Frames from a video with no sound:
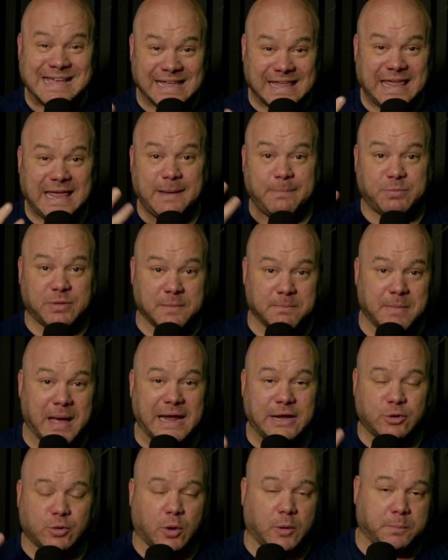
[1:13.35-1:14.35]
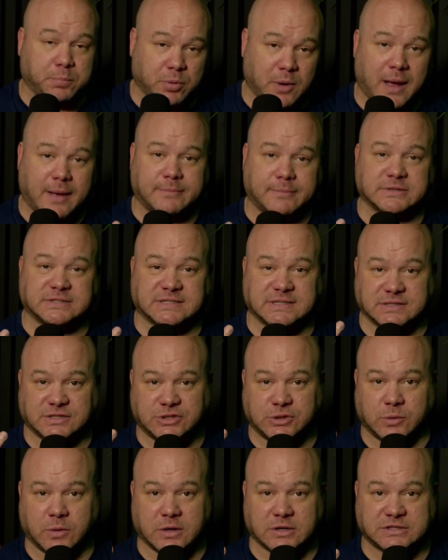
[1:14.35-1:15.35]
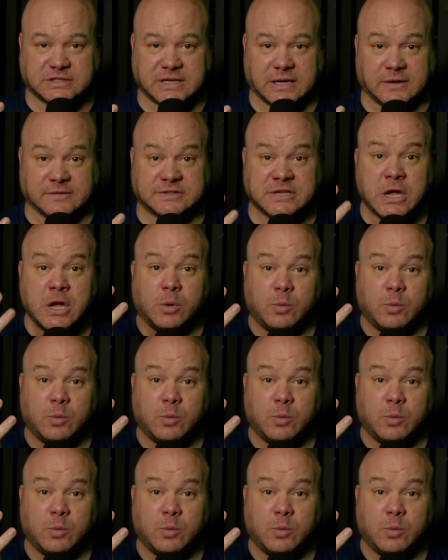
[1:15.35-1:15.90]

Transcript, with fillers: keep the micro promises to ourselves,